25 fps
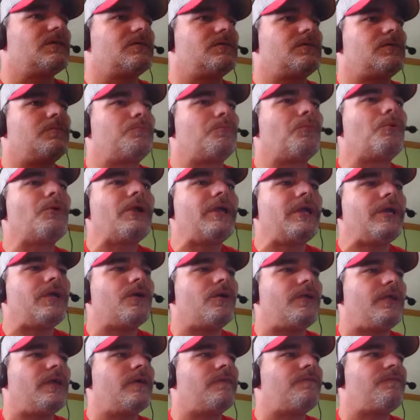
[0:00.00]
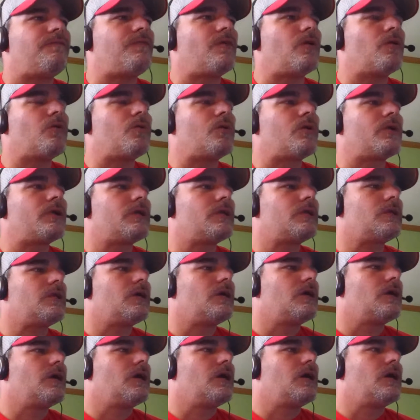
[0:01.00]
some pretty good info on it.
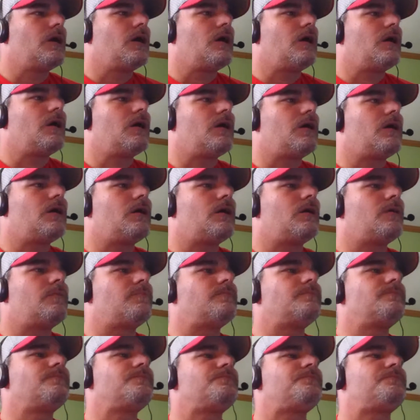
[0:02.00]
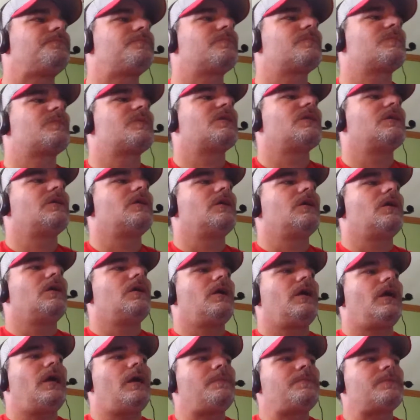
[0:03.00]
Um,
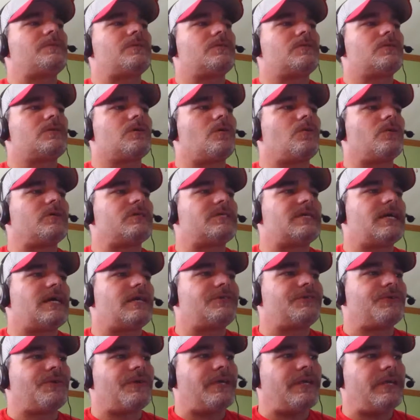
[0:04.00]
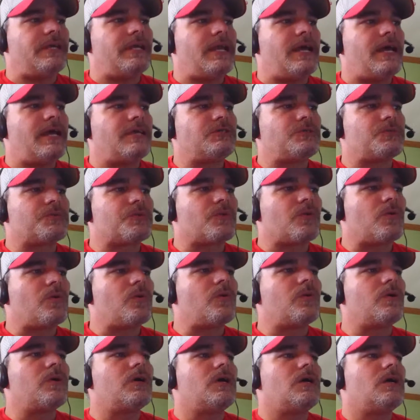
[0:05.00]
Epsom salt is actually
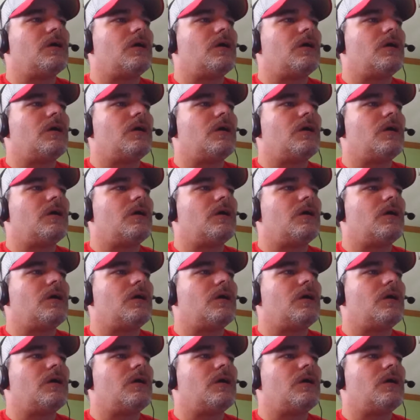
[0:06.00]
natural.